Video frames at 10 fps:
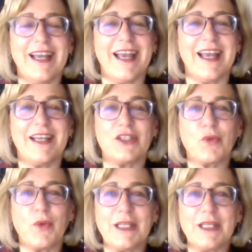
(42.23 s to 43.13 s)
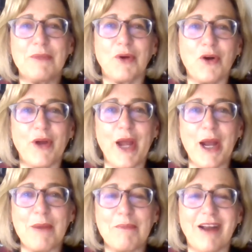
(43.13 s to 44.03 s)
and his weekly
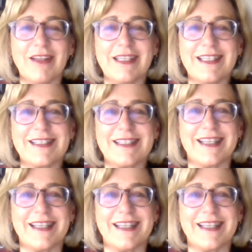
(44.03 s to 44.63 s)
program, Politics